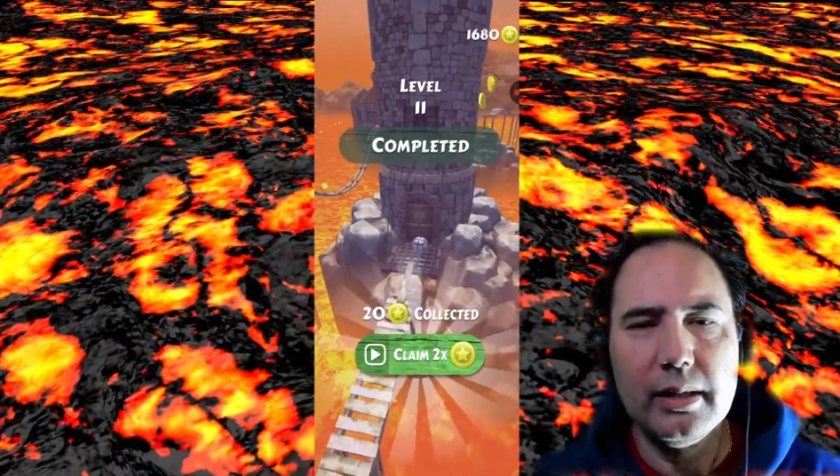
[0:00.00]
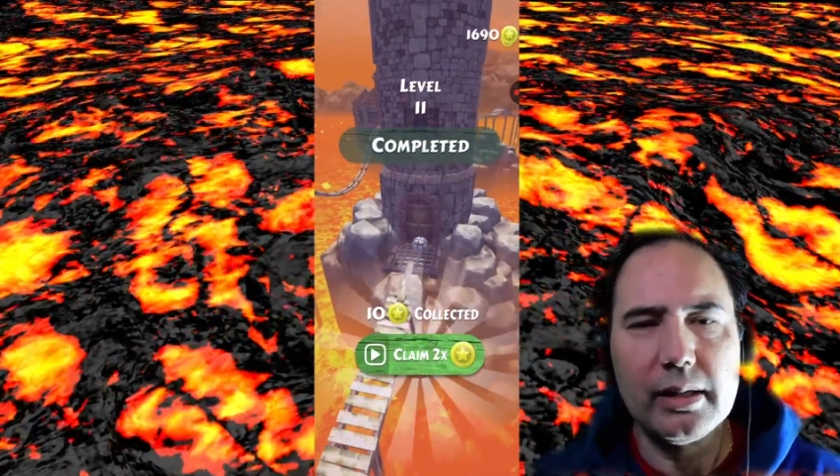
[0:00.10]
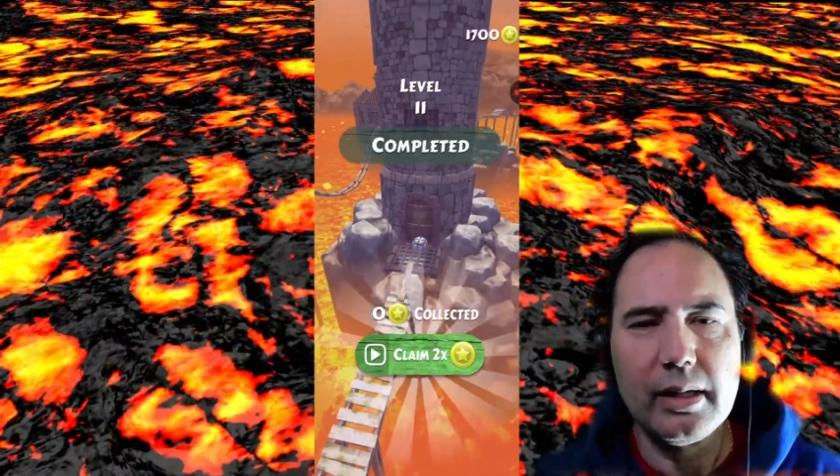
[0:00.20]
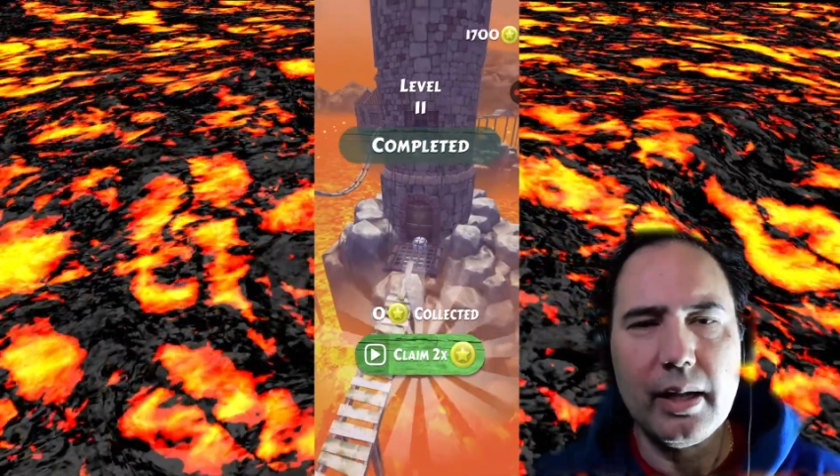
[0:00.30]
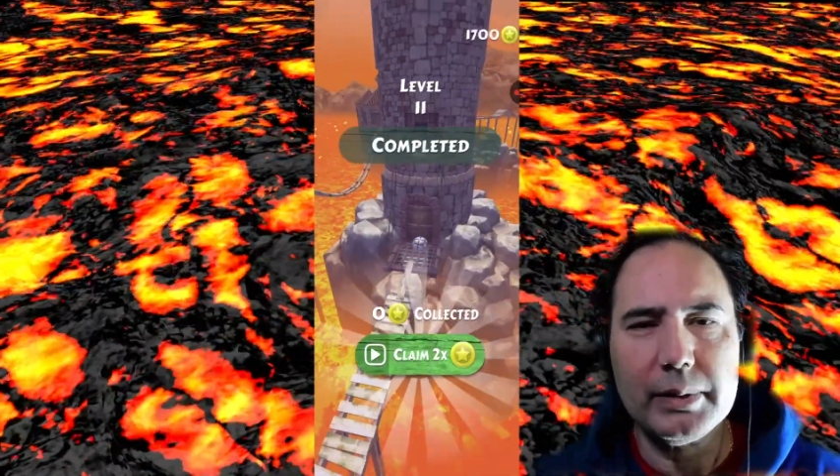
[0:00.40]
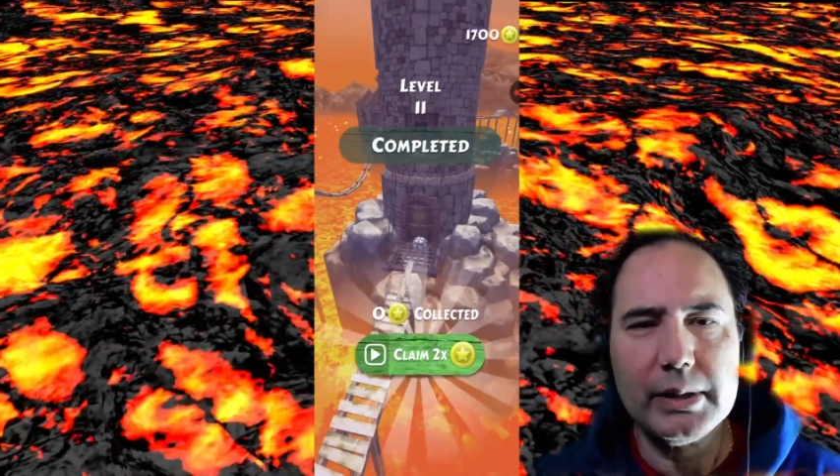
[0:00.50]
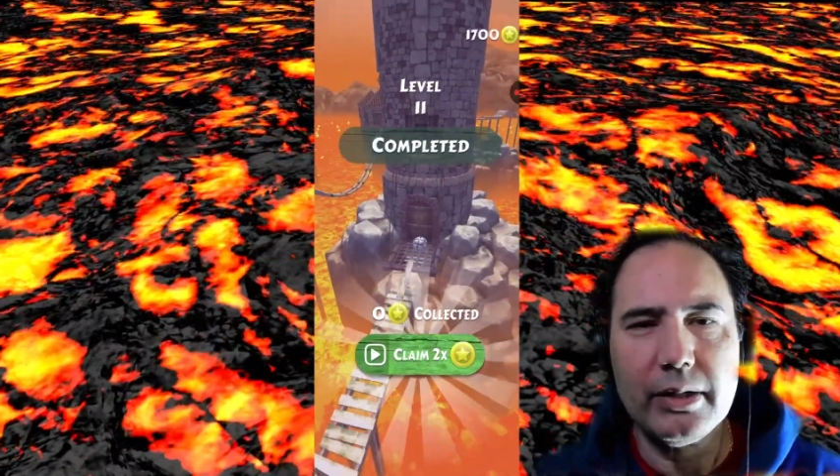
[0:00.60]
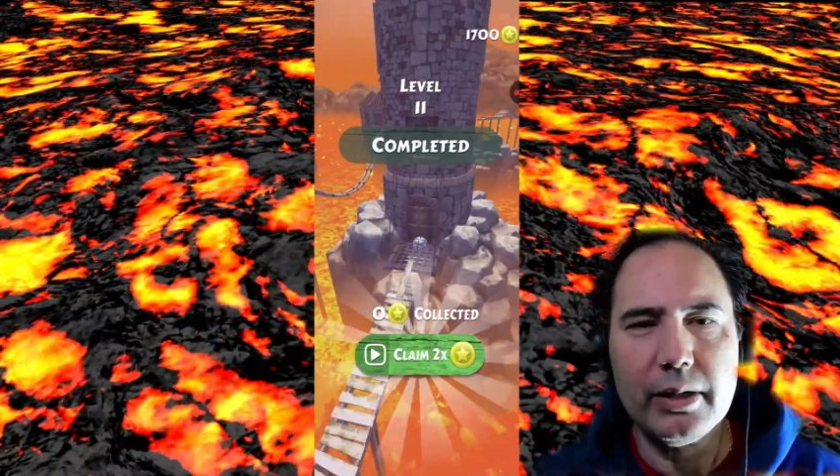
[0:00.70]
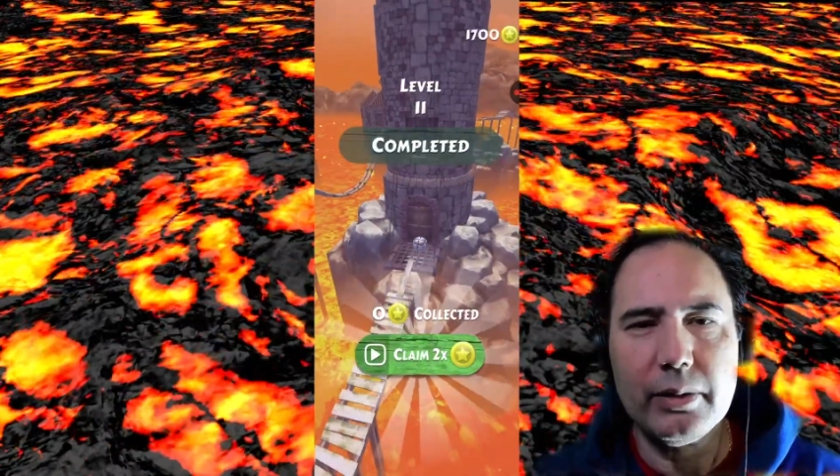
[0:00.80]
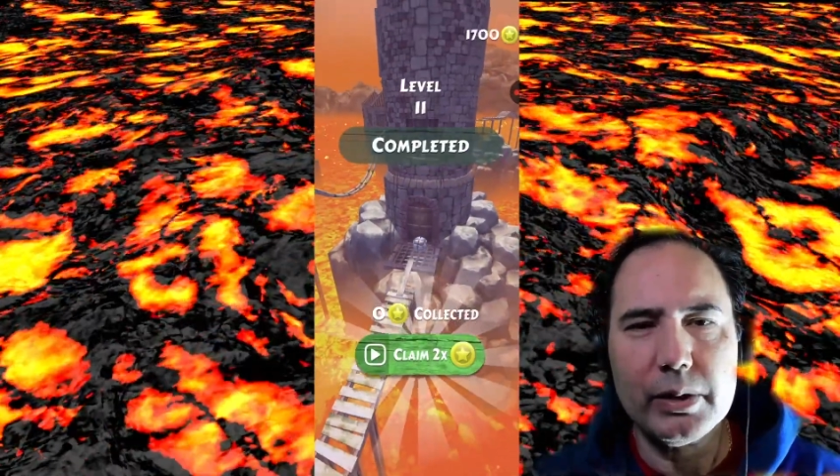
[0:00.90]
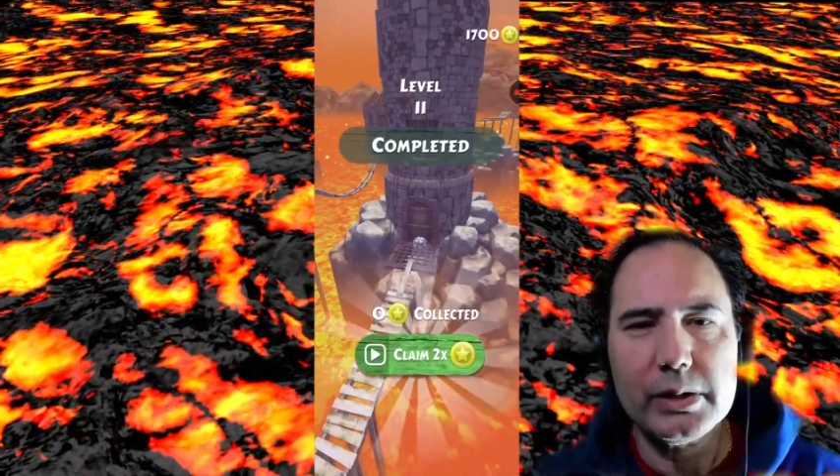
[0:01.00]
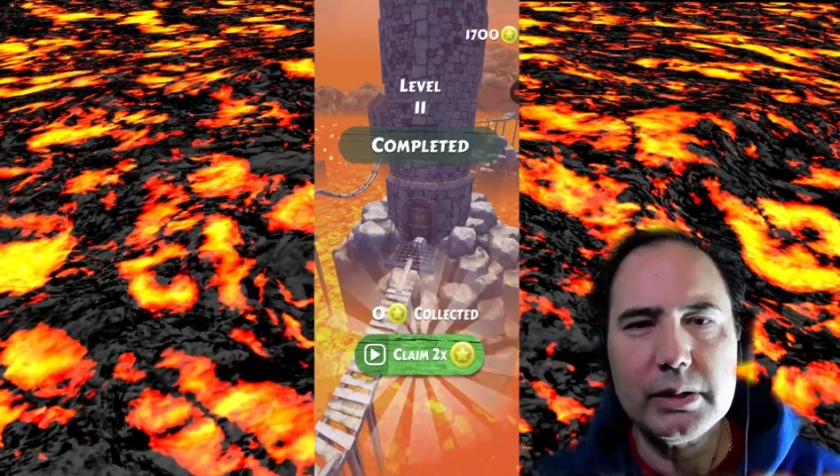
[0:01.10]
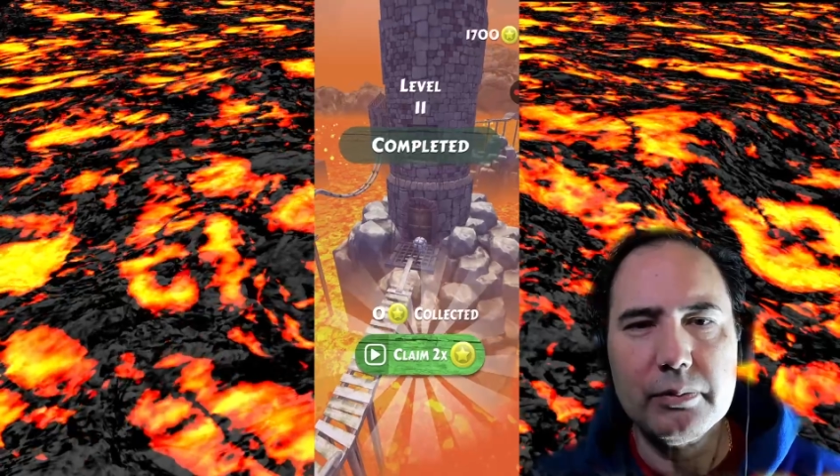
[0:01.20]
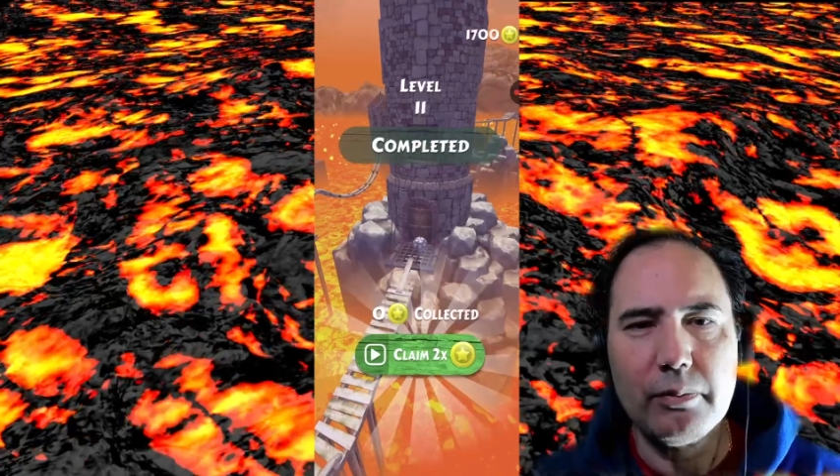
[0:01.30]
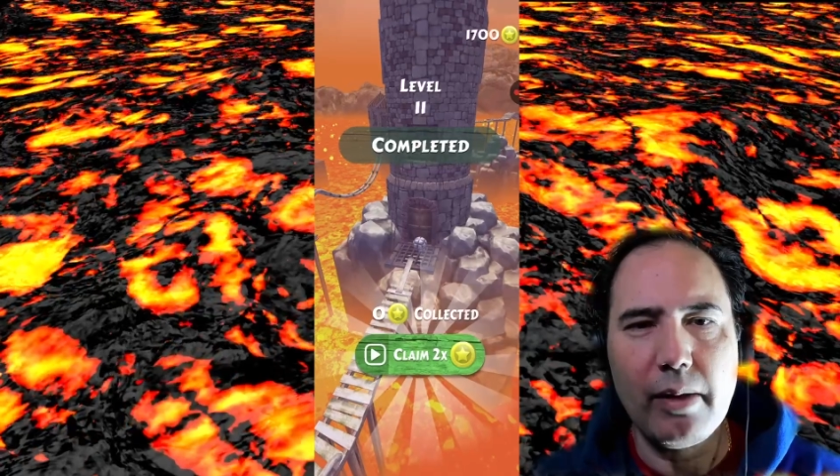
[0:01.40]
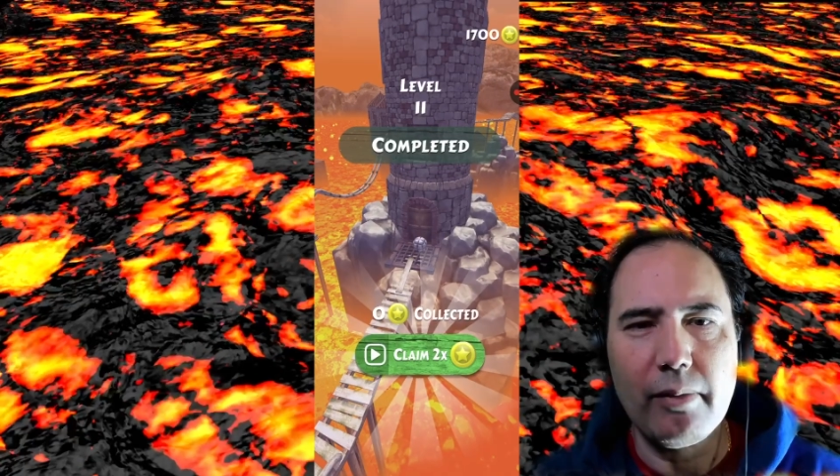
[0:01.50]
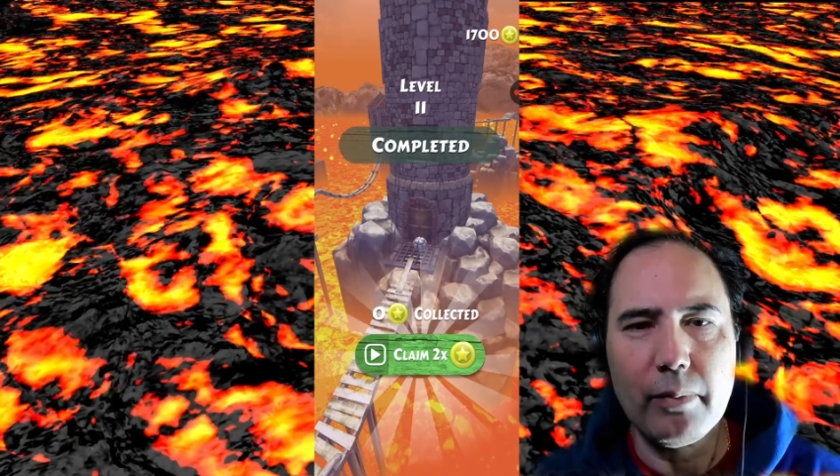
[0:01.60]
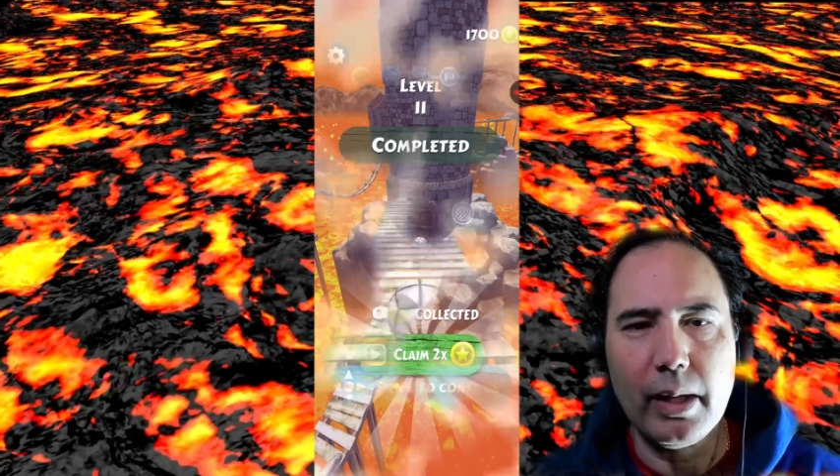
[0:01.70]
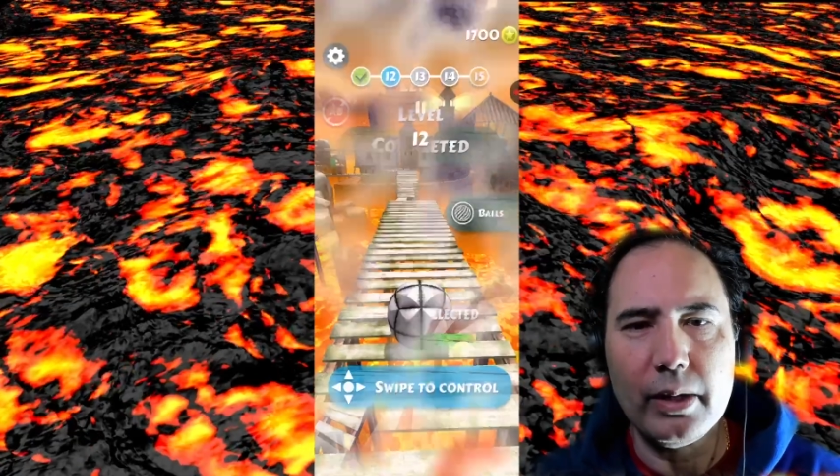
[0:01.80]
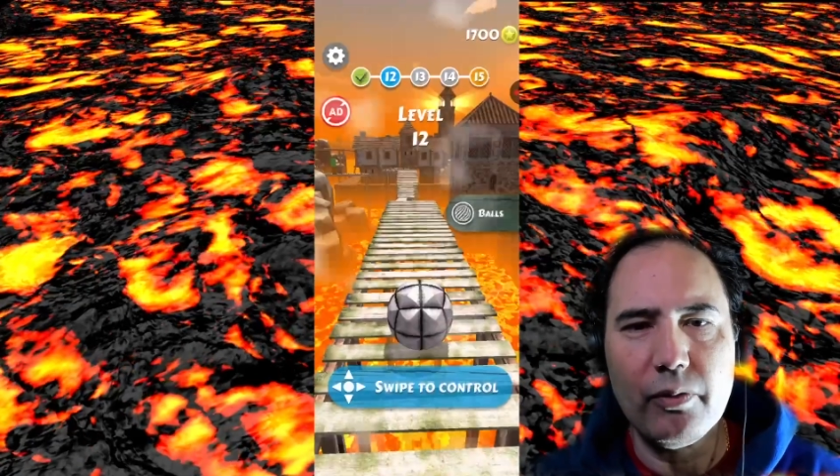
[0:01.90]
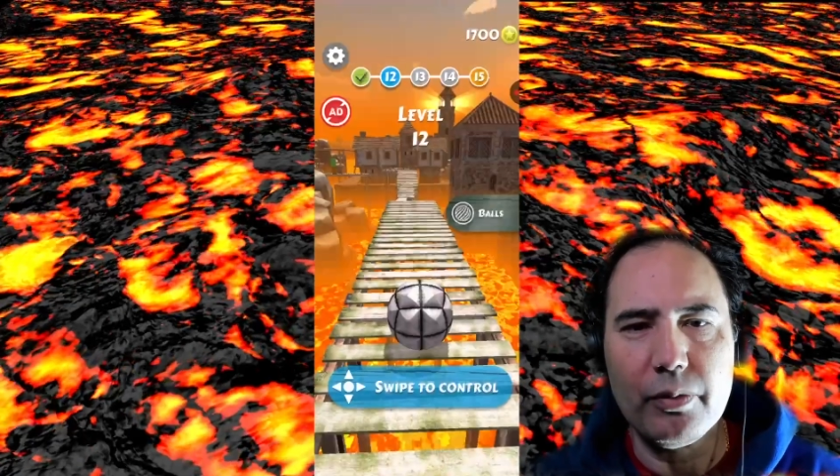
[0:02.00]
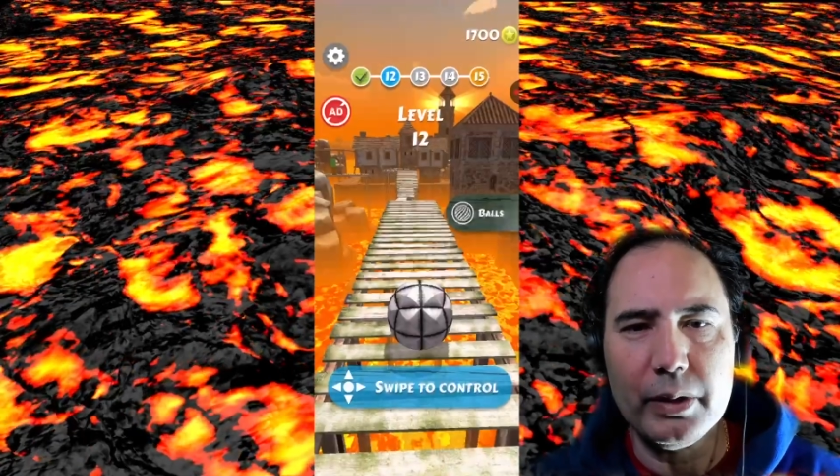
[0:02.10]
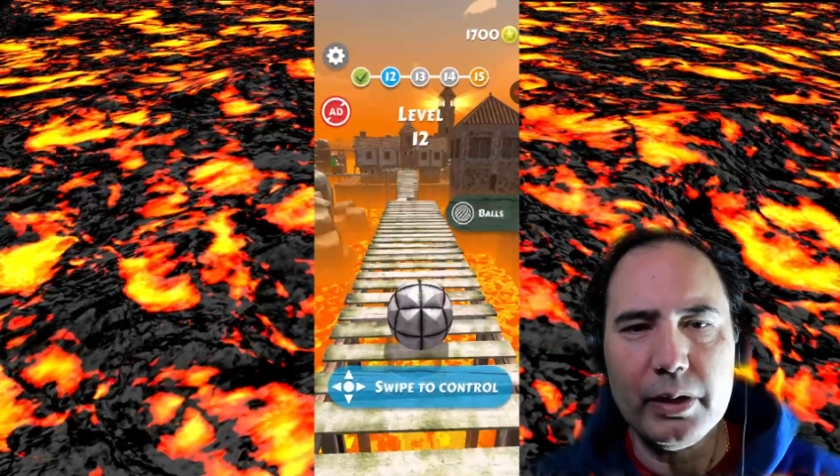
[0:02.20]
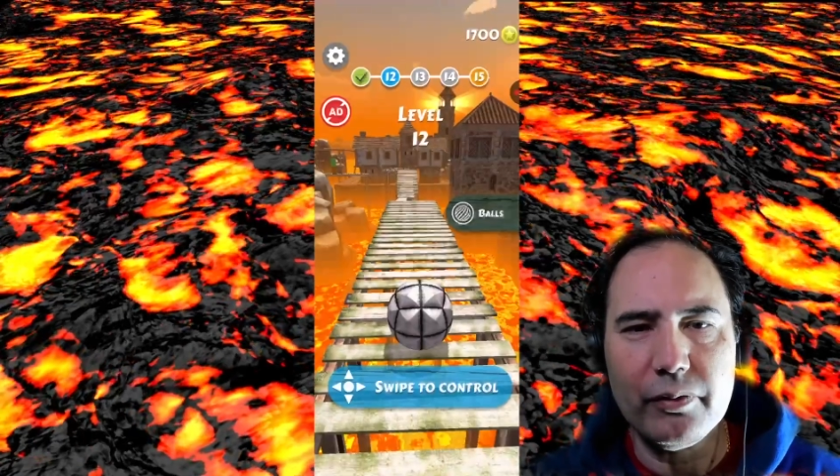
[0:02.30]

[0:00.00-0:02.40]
commentary, which I know for many